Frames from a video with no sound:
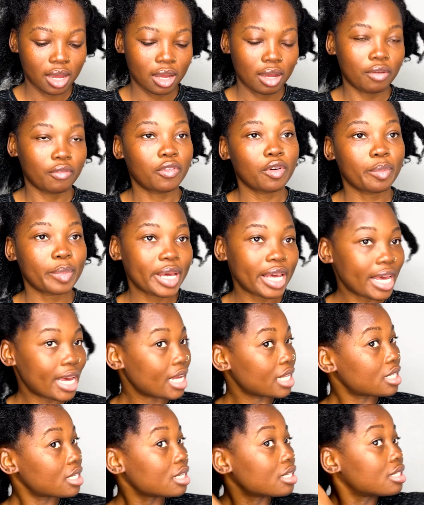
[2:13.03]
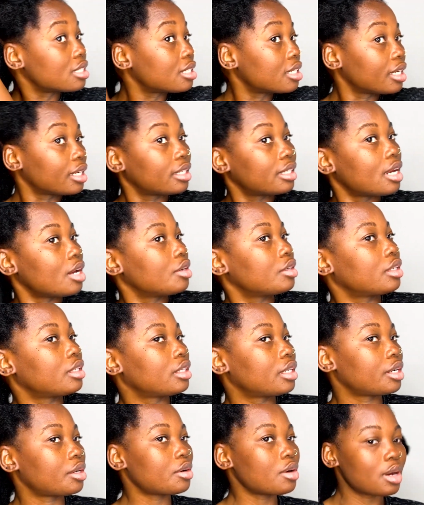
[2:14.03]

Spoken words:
For my hair to sleek down a little,